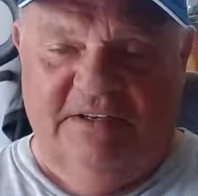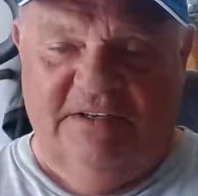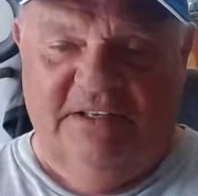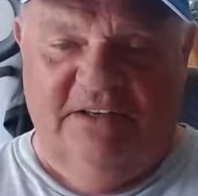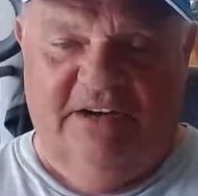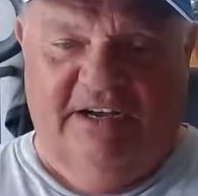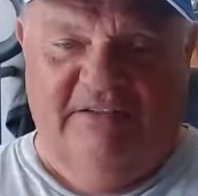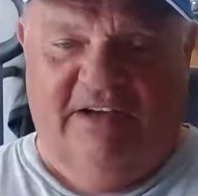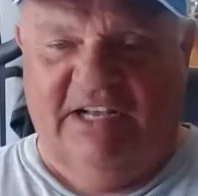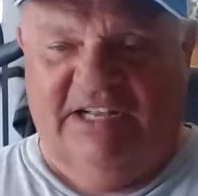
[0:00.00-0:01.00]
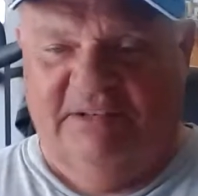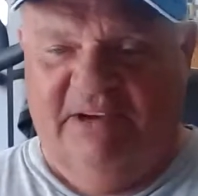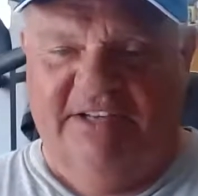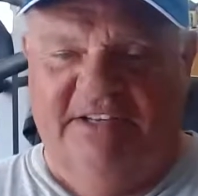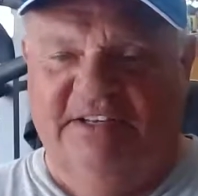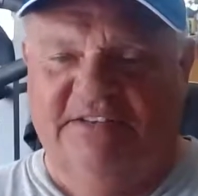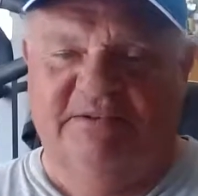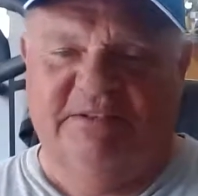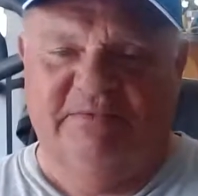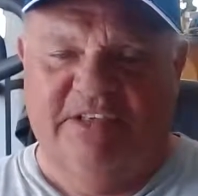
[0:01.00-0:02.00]
You know, I've got some ideas
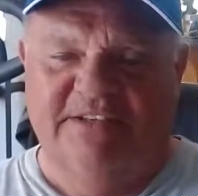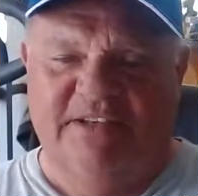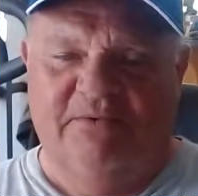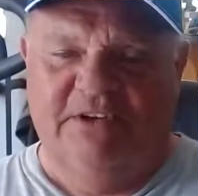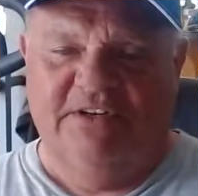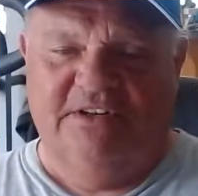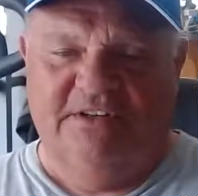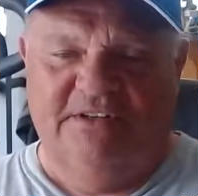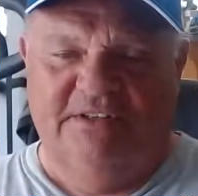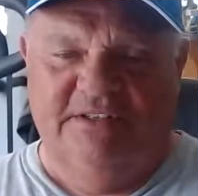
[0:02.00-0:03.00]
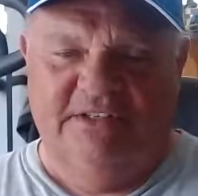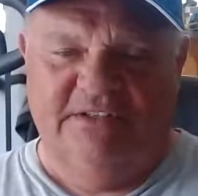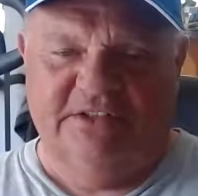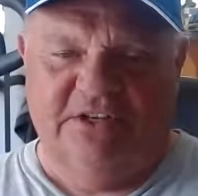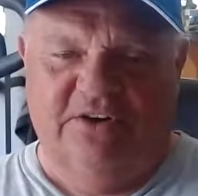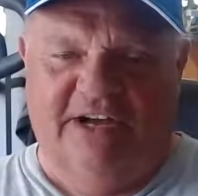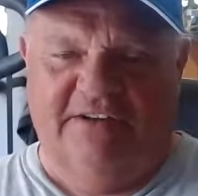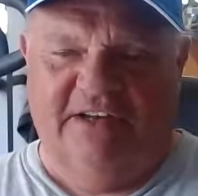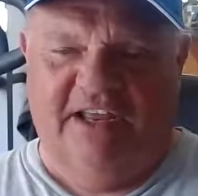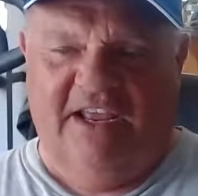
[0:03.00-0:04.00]
of some things I wanted to, you know, show
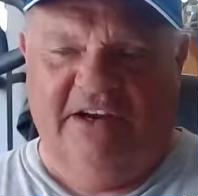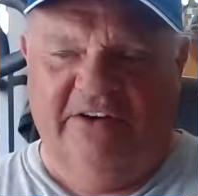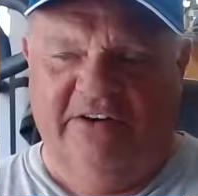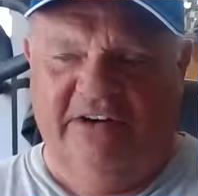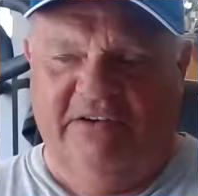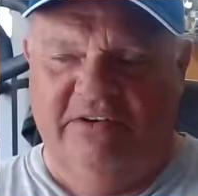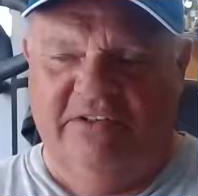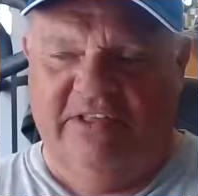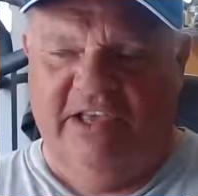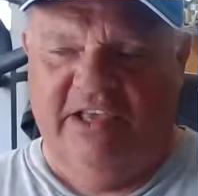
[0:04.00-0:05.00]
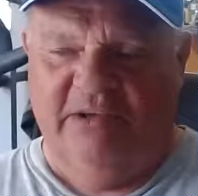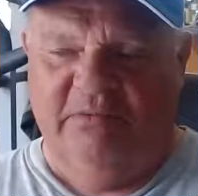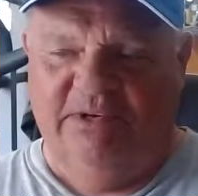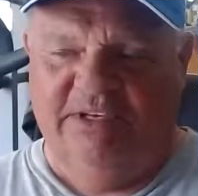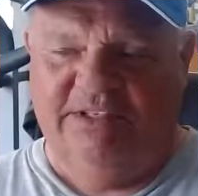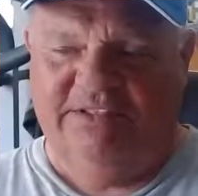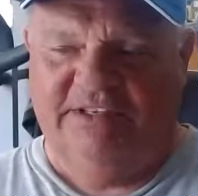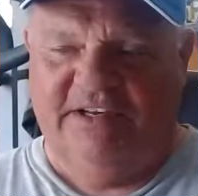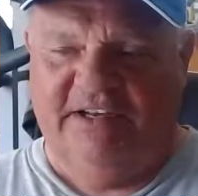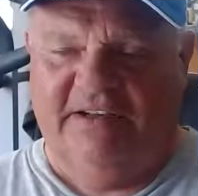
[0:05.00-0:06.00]
out in the hangar and everything. But
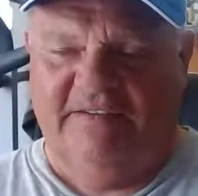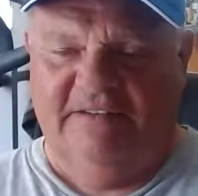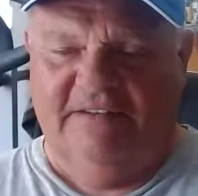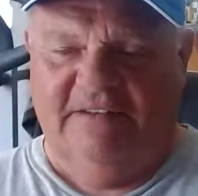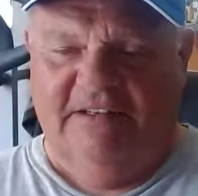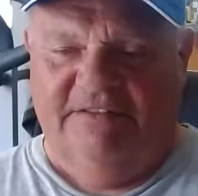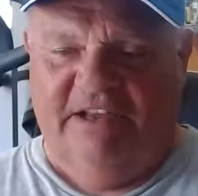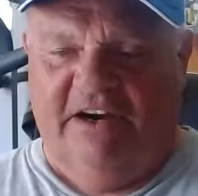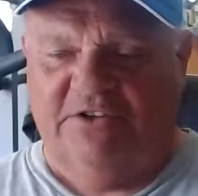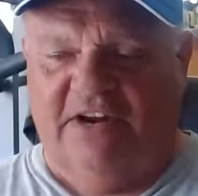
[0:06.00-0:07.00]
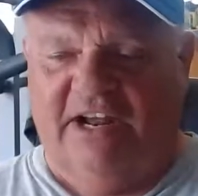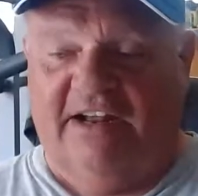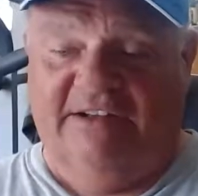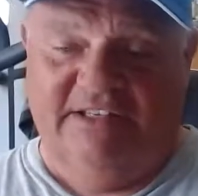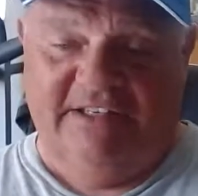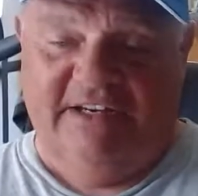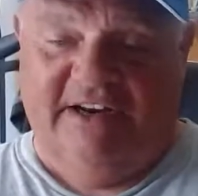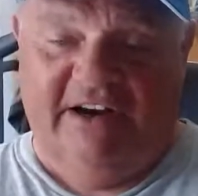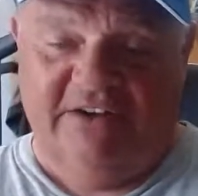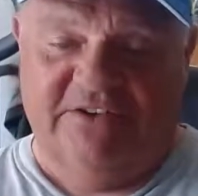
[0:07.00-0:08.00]
the air track, I did an
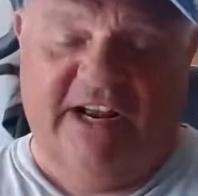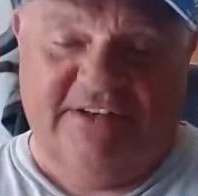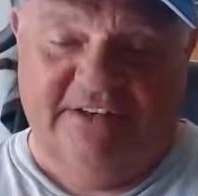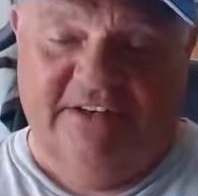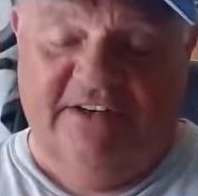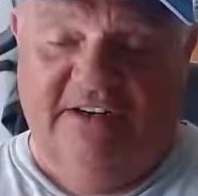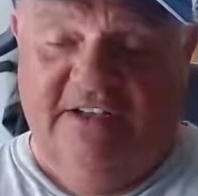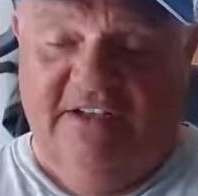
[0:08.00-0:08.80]
air tractor.